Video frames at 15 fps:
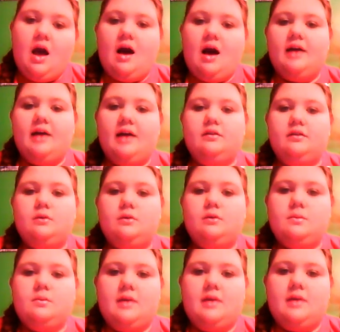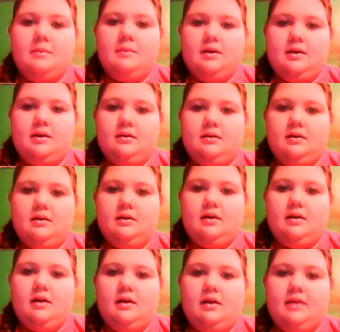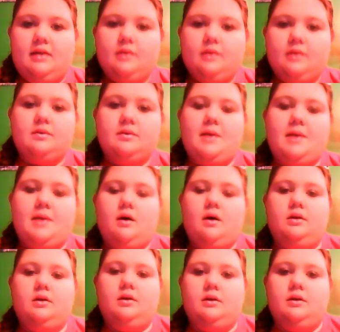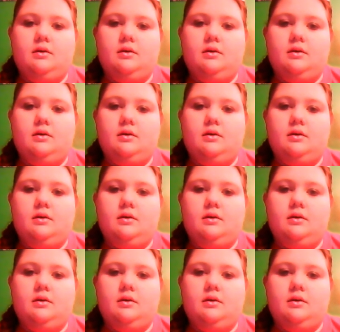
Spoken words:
I assumed that meant that it was about